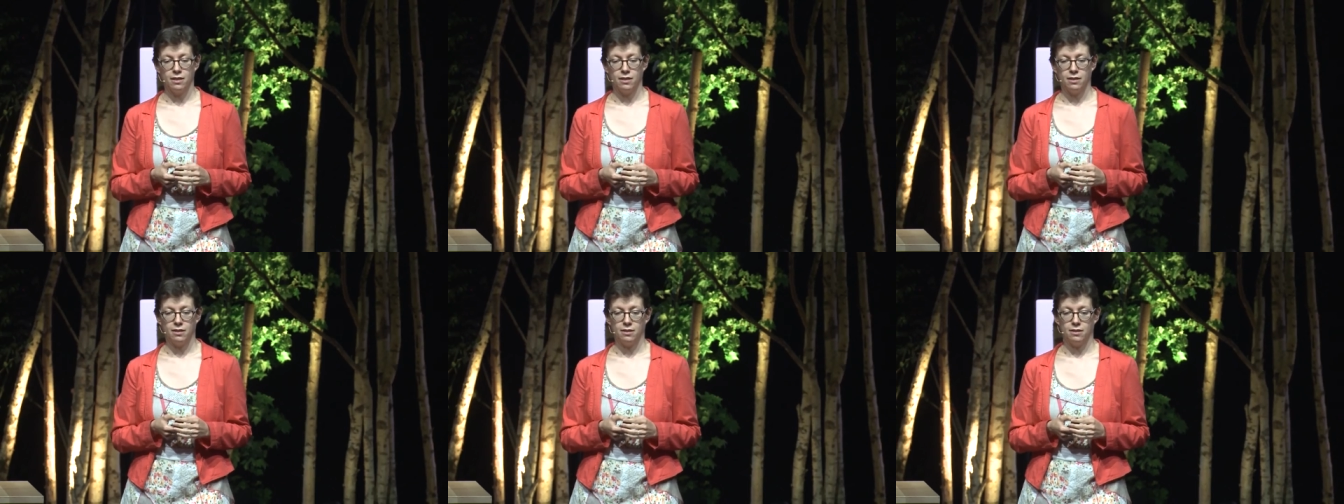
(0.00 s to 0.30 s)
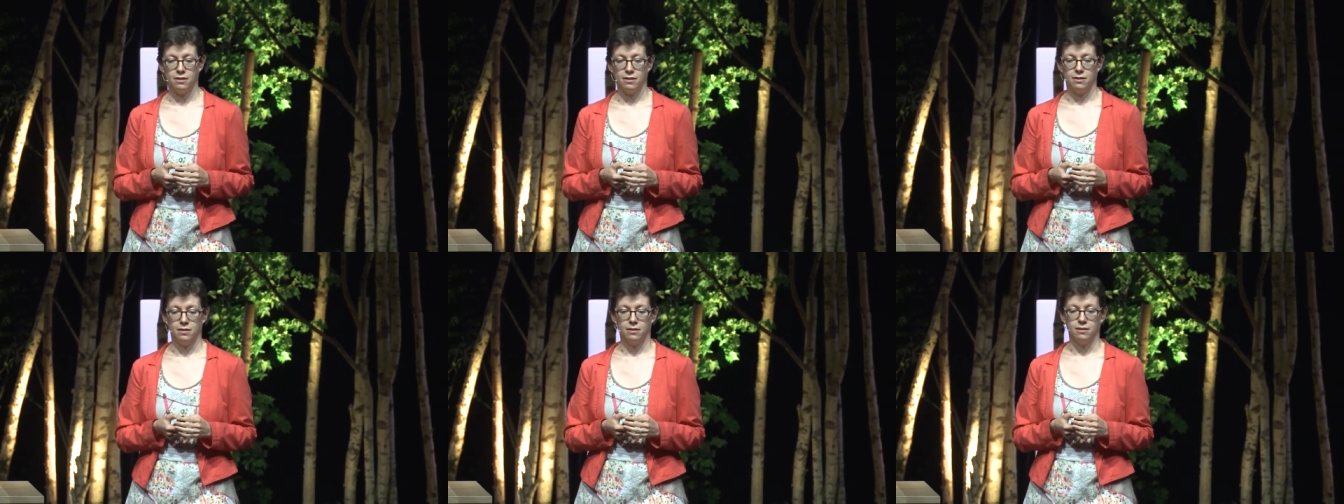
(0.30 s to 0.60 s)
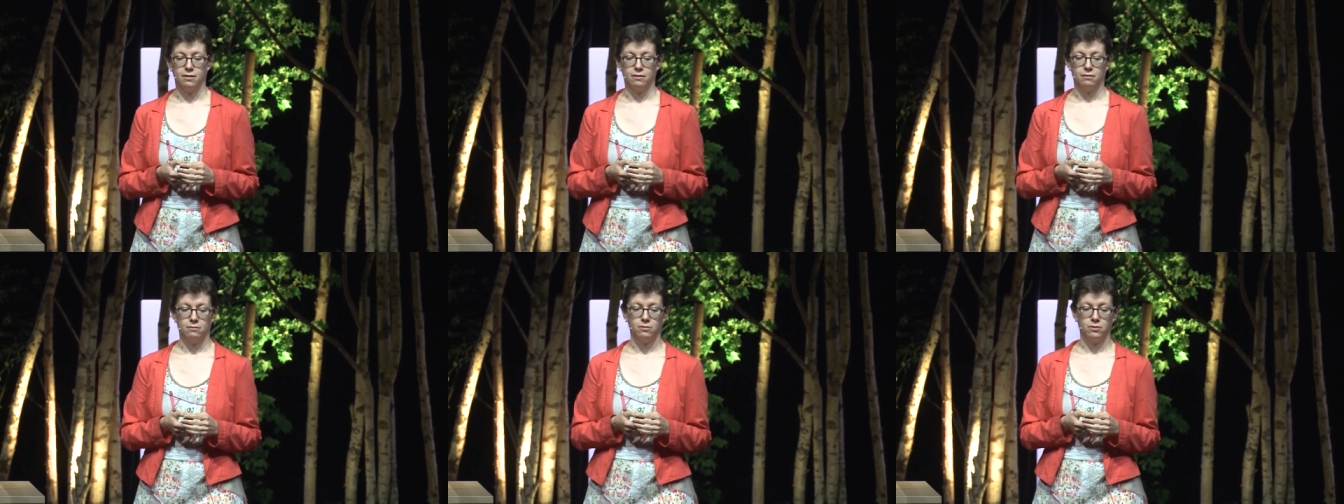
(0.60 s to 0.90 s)

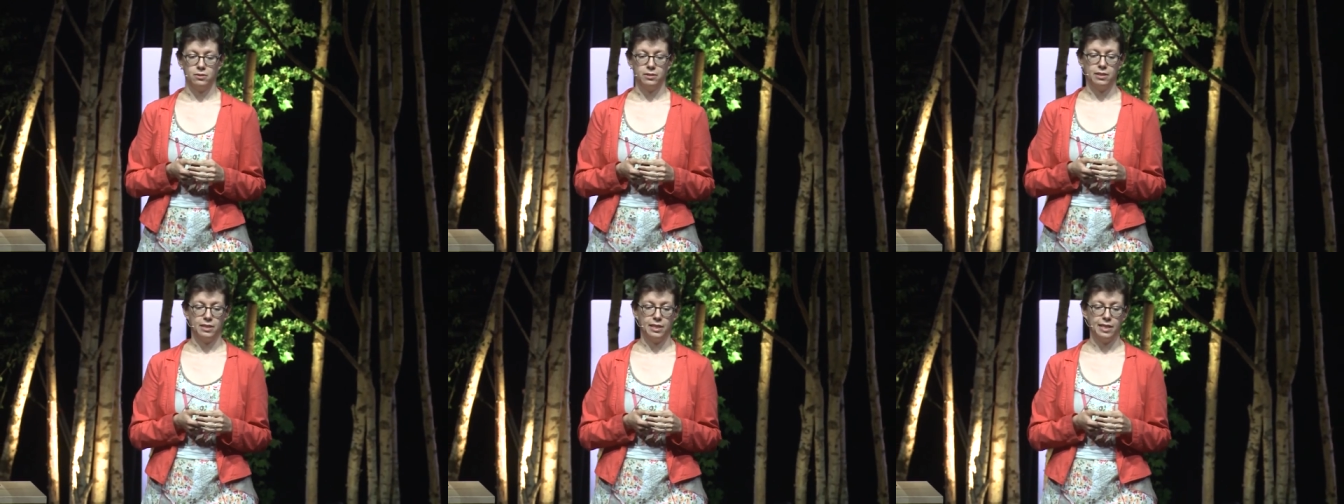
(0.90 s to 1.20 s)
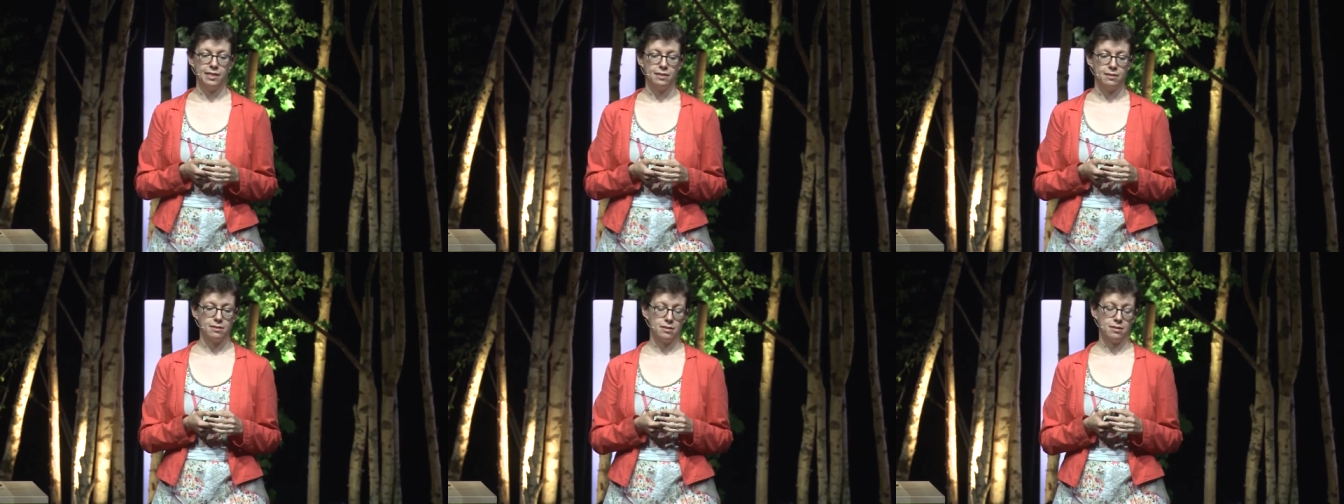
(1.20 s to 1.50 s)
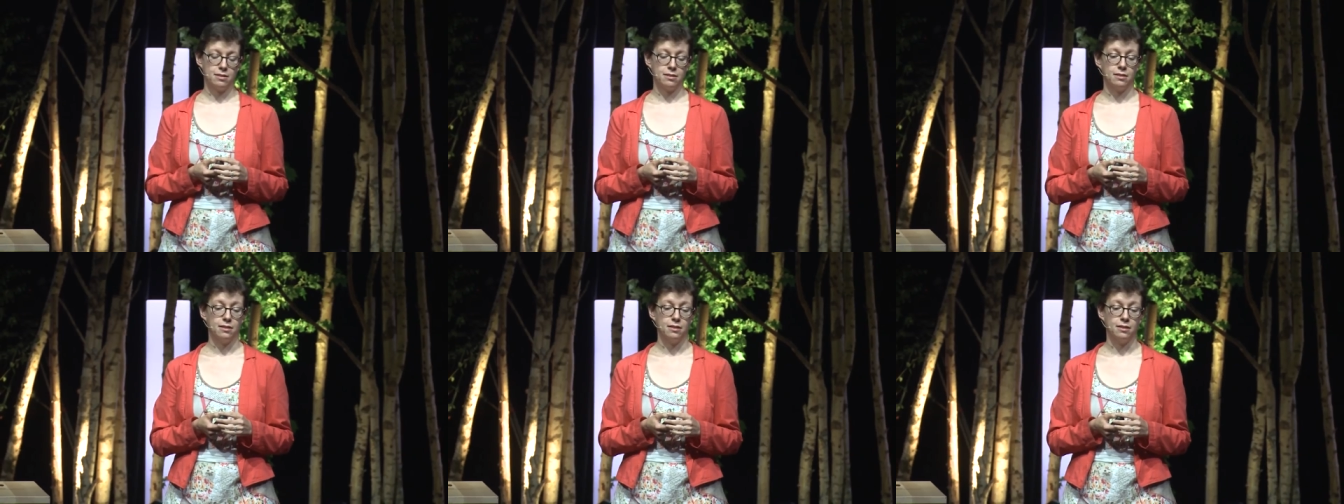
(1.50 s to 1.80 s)
Uh,
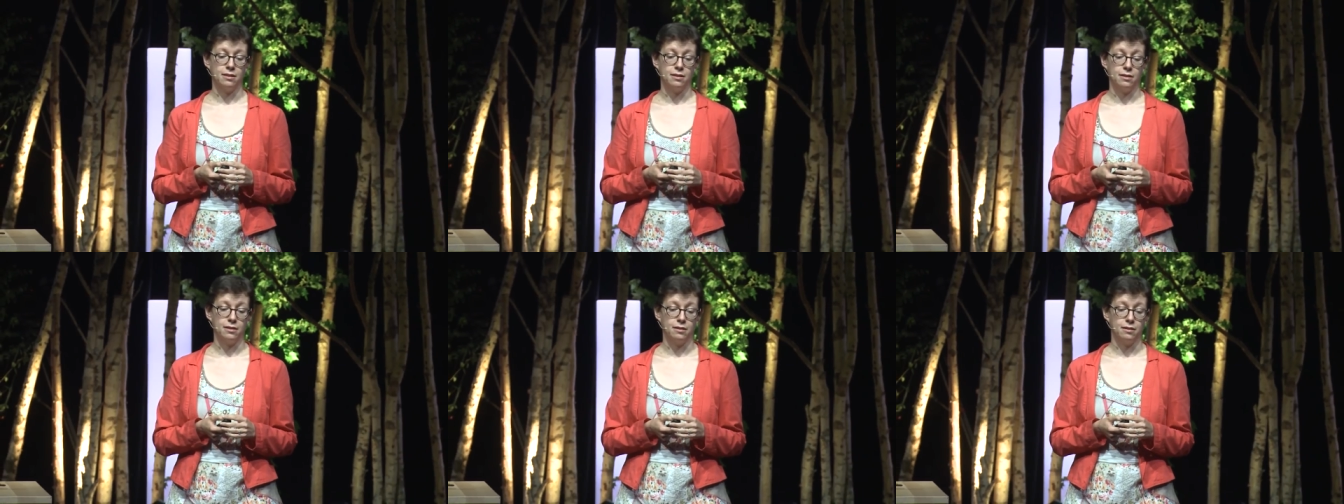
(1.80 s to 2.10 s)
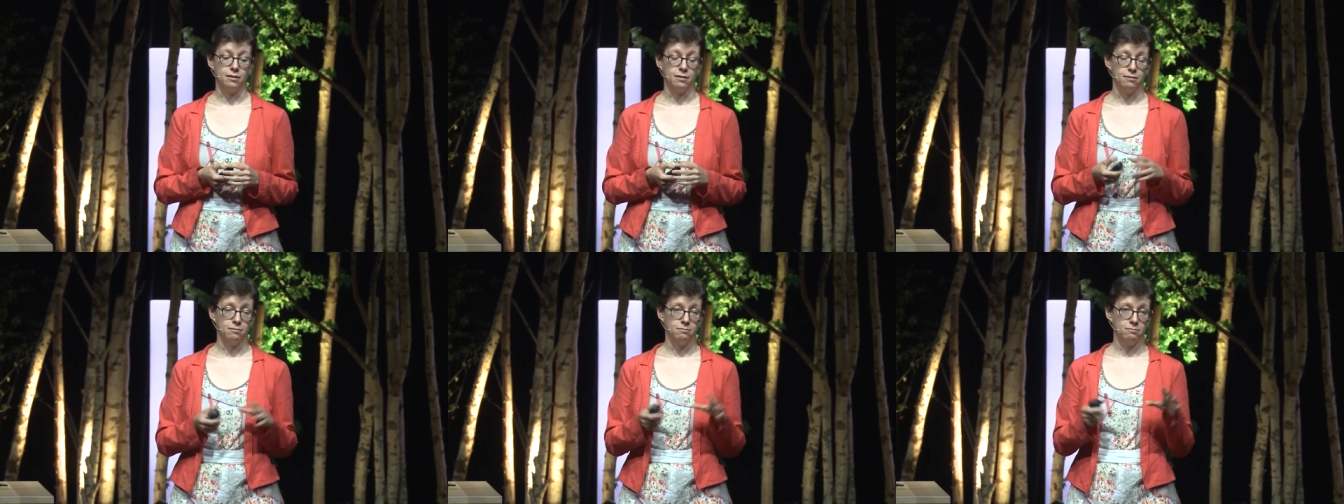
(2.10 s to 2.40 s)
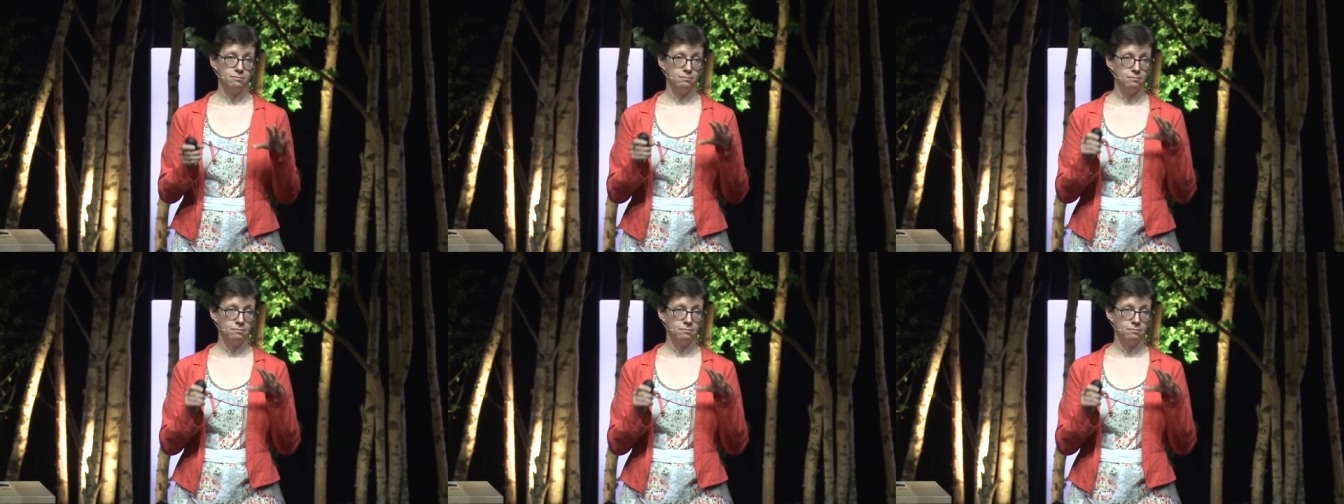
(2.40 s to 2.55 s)
it's, uh,